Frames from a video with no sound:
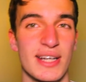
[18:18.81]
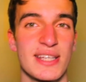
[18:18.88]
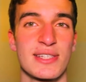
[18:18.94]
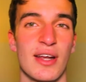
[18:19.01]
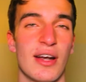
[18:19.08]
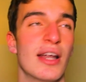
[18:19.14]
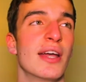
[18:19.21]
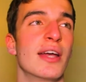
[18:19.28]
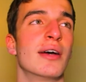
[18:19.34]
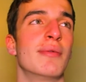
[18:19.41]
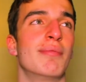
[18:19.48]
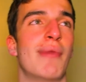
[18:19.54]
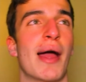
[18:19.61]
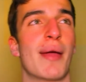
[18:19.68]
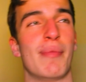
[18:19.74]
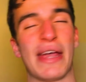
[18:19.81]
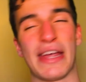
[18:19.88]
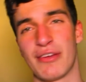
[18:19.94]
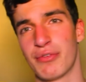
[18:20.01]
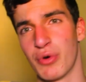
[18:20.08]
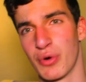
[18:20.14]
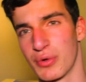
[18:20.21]
Recently, my
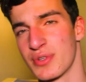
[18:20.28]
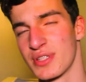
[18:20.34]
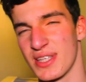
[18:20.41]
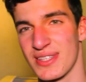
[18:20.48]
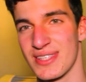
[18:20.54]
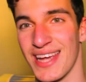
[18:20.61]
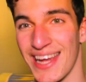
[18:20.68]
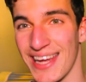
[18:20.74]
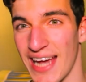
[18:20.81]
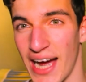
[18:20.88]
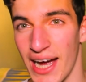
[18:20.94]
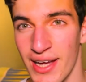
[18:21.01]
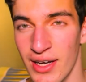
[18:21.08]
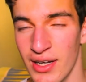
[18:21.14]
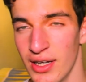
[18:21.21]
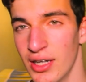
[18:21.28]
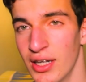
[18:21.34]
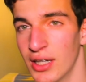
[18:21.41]
main focus is AI,